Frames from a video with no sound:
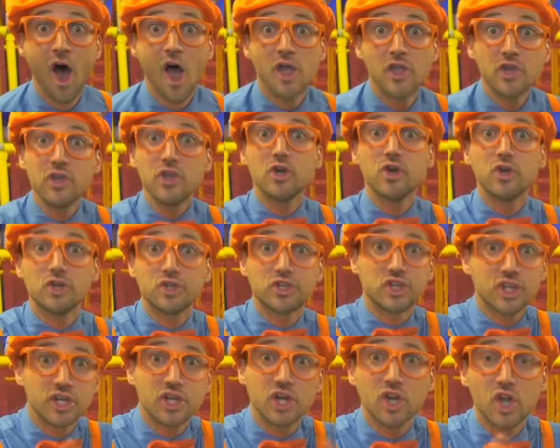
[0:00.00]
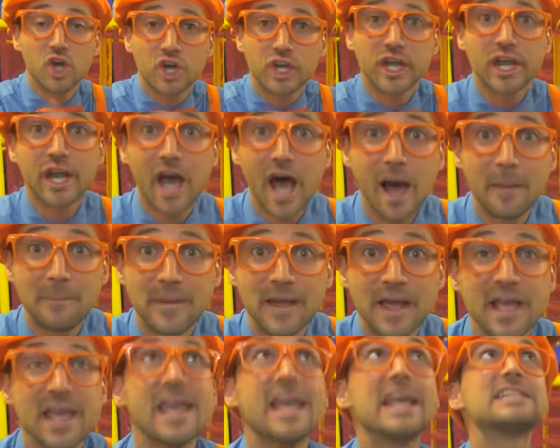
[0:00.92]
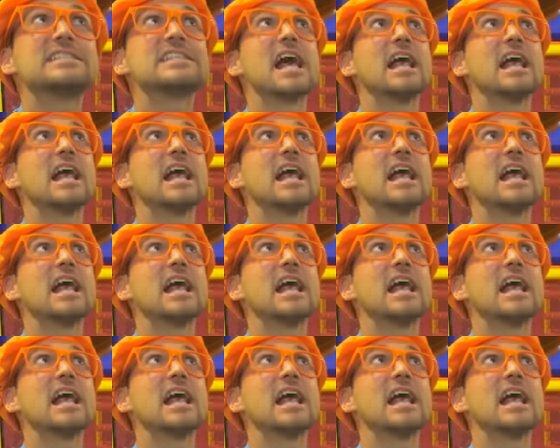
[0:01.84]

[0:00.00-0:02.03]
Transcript: You should look it up. It's